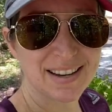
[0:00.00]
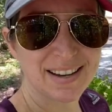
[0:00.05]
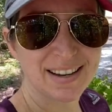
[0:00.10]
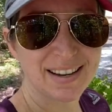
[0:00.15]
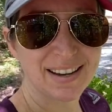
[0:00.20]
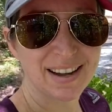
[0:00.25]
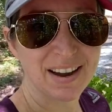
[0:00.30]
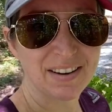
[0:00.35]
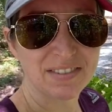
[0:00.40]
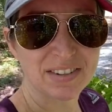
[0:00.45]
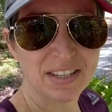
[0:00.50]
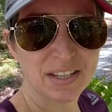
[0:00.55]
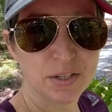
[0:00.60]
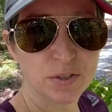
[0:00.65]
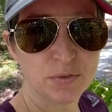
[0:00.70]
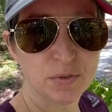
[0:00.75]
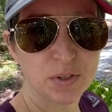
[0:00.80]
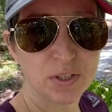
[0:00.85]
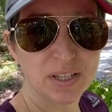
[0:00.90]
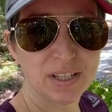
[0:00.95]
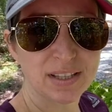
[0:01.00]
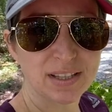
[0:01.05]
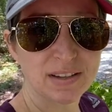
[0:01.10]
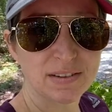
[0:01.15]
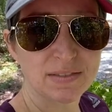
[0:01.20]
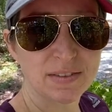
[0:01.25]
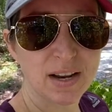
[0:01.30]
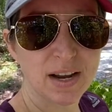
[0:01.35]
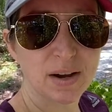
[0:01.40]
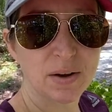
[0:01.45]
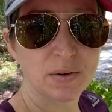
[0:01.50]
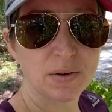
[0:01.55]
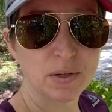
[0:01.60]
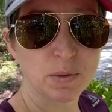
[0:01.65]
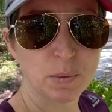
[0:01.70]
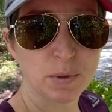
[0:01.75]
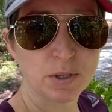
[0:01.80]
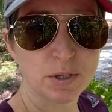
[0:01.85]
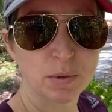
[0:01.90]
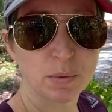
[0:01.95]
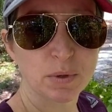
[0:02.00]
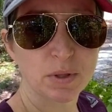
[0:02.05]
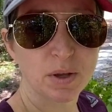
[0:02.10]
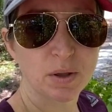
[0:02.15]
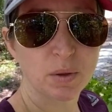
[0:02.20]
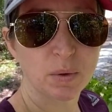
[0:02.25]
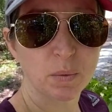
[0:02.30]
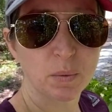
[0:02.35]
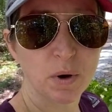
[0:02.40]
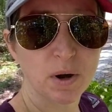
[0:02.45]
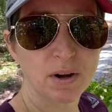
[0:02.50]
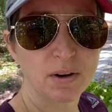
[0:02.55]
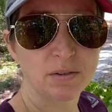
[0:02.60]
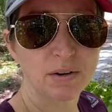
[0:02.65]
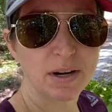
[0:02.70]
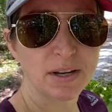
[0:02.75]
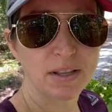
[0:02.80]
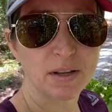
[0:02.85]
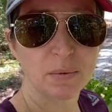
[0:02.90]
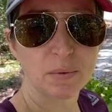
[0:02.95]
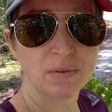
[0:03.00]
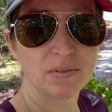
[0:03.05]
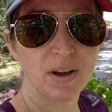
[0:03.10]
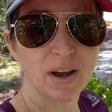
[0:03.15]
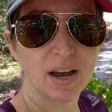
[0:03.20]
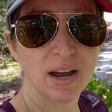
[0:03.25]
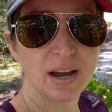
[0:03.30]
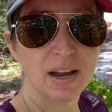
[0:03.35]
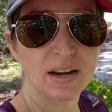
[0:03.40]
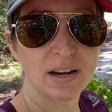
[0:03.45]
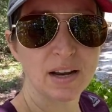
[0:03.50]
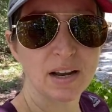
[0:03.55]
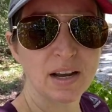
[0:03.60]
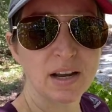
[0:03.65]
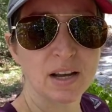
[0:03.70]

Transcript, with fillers: Uh, everything's fully leafed out, especially with all the uh, rain that we've had.